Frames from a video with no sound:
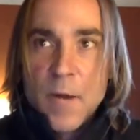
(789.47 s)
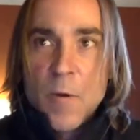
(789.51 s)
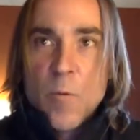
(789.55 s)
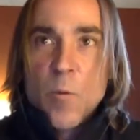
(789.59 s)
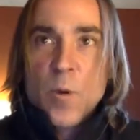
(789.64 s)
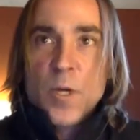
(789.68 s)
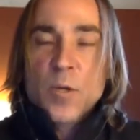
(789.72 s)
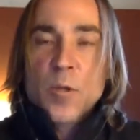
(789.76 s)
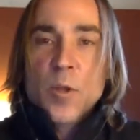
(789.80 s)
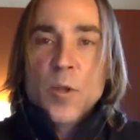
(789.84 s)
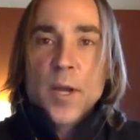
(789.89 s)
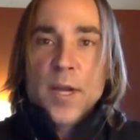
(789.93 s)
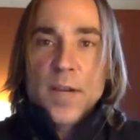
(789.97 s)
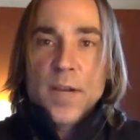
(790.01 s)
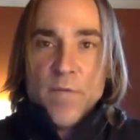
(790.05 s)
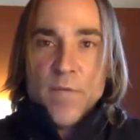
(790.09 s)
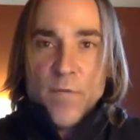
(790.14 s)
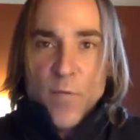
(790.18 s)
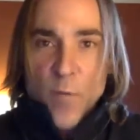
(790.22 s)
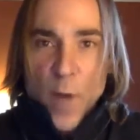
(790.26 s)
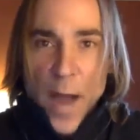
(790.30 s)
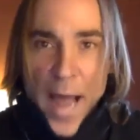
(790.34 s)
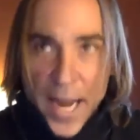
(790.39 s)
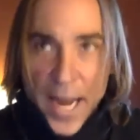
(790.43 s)
When you look at
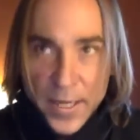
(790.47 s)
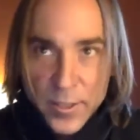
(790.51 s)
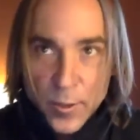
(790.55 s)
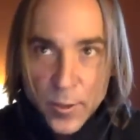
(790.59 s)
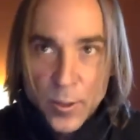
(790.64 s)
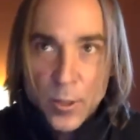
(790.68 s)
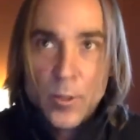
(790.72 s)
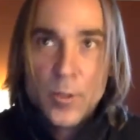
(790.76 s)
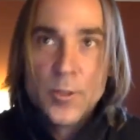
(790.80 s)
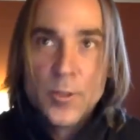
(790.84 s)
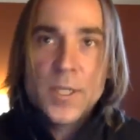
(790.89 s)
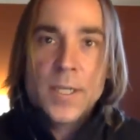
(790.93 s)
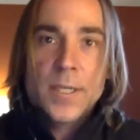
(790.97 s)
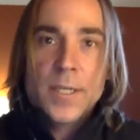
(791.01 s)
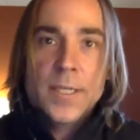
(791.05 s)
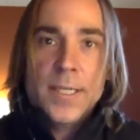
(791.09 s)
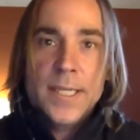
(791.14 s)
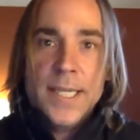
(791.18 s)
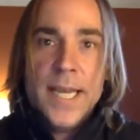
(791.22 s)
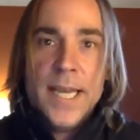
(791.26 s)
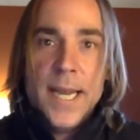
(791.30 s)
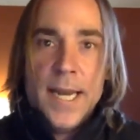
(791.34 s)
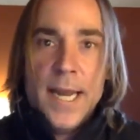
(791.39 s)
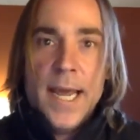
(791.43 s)
fractals and
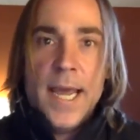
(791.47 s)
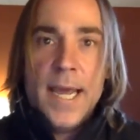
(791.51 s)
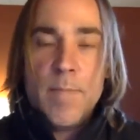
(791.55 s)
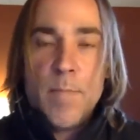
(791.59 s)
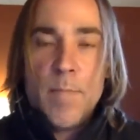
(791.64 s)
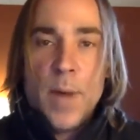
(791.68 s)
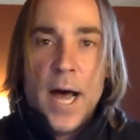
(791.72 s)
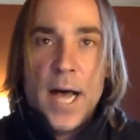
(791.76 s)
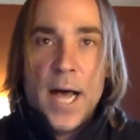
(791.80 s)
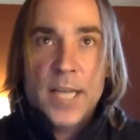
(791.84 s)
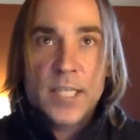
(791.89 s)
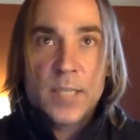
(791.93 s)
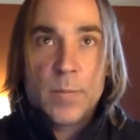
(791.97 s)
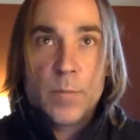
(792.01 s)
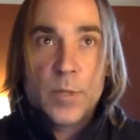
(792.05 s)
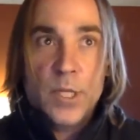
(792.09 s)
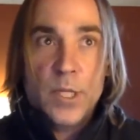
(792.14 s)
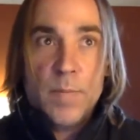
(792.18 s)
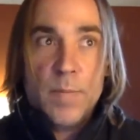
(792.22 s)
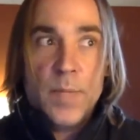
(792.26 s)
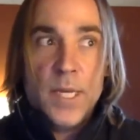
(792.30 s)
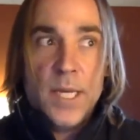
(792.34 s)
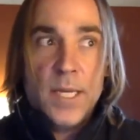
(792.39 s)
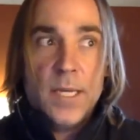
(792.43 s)
DNA
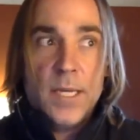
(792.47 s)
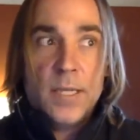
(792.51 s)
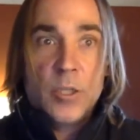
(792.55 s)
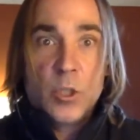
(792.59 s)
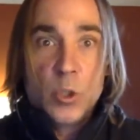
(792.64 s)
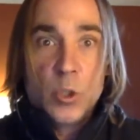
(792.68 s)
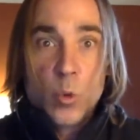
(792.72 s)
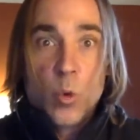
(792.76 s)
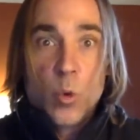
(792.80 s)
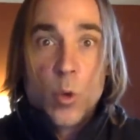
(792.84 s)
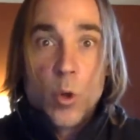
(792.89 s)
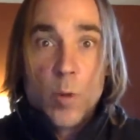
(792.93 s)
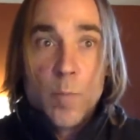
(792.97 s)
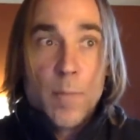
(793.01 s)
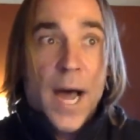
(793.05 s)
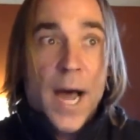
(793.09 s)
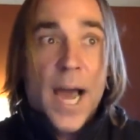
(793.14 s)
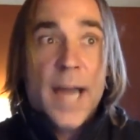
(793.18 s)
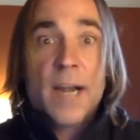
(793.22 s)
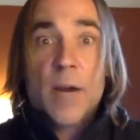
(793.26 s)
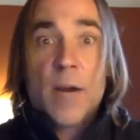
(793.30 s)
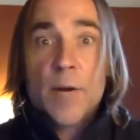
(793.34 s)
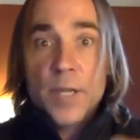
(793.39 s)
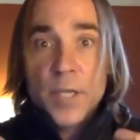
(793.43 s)
possibly being dual
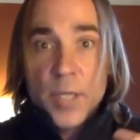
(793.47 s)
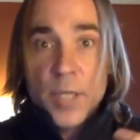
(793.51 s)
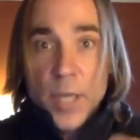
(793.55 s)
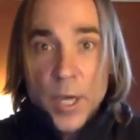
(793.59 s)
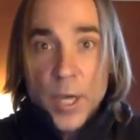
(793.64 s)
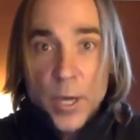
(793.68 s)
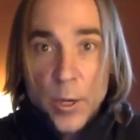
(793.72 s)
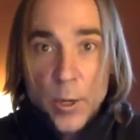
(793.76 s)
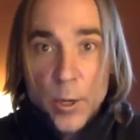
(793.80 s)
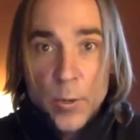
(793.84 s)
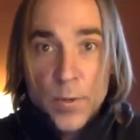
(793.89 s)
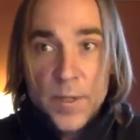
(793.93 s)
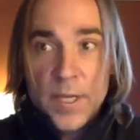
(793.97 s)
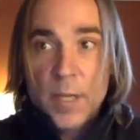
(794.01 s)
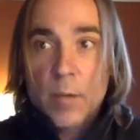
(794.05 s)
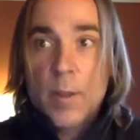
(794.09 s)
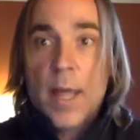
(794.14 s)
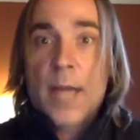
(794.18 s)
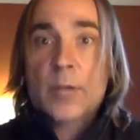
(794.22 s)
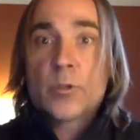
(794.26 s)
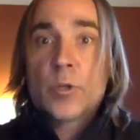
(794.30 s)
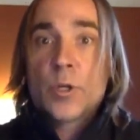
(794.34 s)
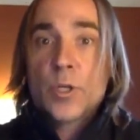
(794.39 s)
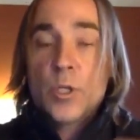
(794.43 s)
binary code, the
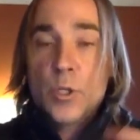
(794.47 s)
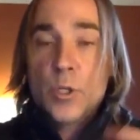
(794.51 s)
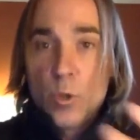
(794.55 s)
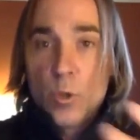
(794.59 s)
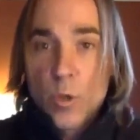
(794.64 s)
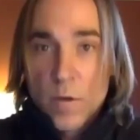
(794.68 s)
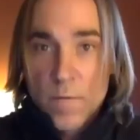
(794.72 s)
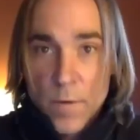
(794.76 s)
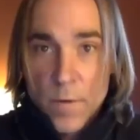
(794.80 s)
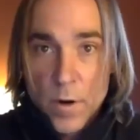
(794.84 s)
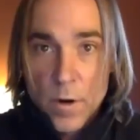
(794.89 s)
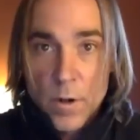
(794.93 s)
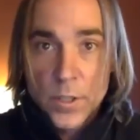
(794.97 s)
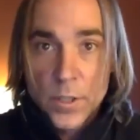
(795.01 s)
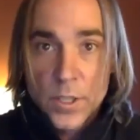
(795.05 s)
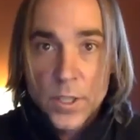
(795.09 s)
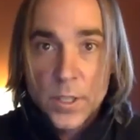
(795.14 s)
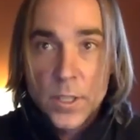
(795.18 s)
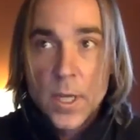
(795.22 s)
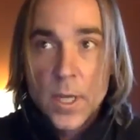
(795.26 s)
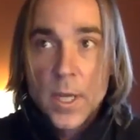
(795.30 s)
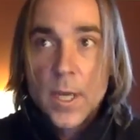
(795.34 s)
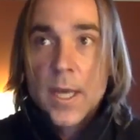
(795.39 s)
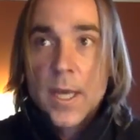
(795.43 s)
electric
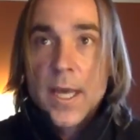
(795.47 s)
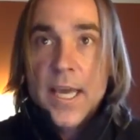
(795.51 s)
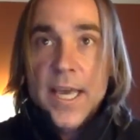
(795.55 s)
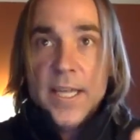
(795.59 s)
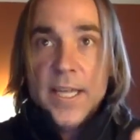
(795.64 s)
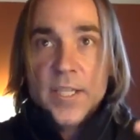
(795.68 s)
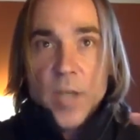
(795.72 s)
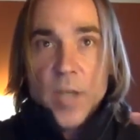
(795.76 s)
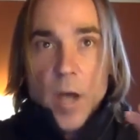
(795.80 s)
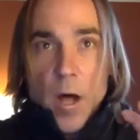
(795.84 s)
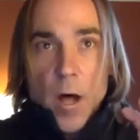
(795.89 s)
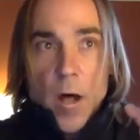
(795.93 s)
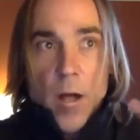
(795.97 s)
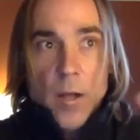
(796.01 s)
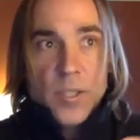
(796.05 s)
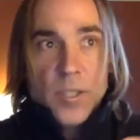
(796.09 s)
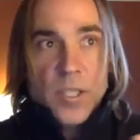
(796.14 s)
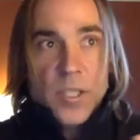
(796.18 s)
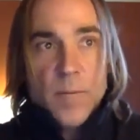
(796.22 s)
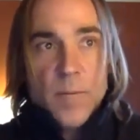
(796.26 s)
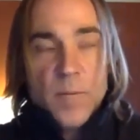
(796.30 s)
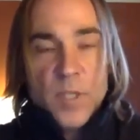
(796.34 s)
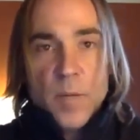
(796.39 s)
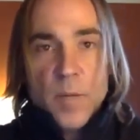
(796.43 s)
universe, it all
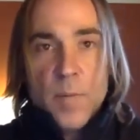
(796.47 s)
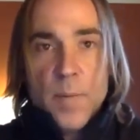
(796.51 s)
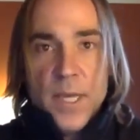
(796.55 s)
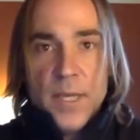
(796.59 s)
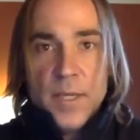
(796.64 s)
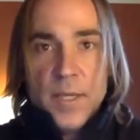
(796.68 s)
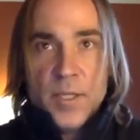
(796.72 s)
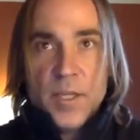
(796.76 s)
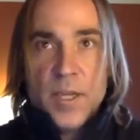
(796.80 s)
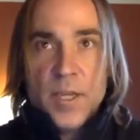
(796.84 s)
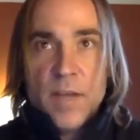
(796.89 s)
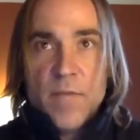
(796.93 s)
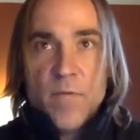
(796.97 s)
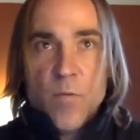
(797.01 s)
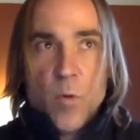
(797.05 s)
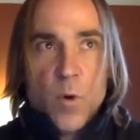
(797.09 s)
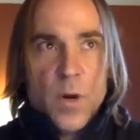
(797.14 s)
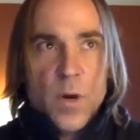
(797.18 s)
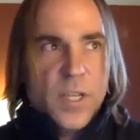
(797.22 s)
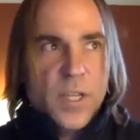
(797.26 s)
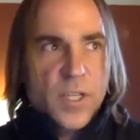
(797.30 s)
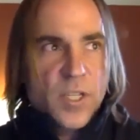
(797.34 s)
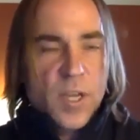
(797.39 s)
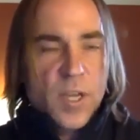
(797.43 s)
seems to be as if
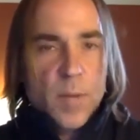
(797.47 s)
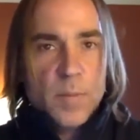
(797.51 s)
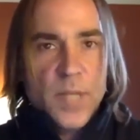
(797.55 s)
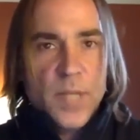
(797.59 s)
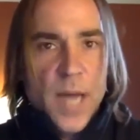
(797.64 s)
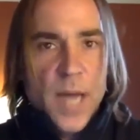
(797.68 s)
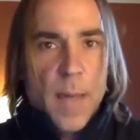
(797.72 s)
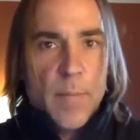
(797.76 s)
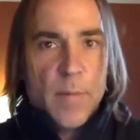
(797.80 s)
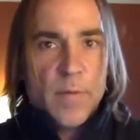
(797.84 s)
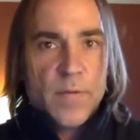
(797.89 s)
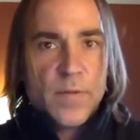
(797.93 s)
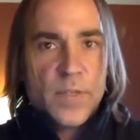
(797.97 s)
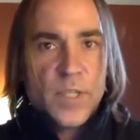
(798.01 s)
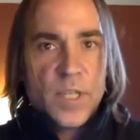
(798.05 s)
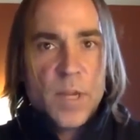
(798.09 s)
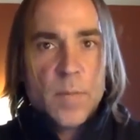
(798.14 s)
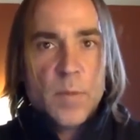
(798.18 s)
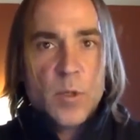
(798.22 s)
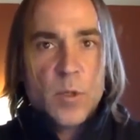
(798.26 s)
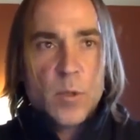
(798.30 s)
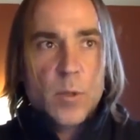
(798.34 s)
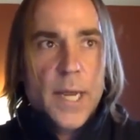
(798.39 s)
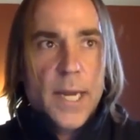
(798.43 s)
we're in some type of
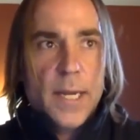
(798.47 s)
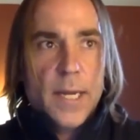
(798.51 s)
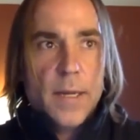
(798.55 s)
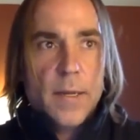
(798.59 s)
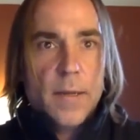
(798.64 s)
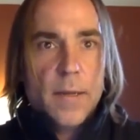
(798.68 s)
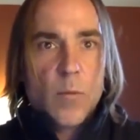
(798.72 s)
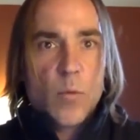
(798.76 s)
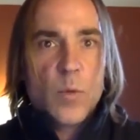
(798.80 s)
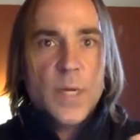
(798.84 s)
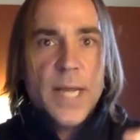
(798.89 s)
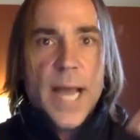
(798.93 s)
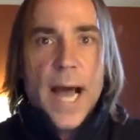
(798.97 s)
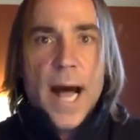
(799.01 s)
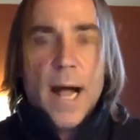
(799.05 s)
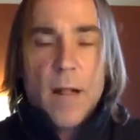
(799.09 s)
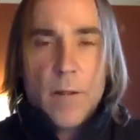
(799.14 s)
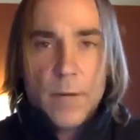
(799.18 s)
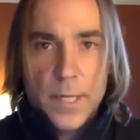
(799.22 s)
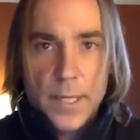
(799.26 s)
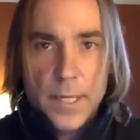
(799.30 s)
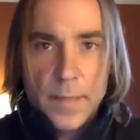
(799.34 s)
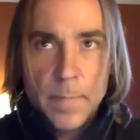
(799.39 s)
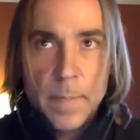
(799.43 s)
simulated
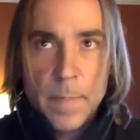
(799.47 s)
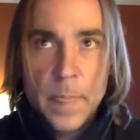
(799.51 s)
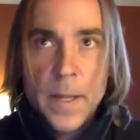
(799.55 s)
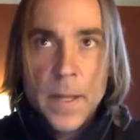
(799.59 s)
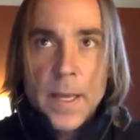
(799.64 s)
reality.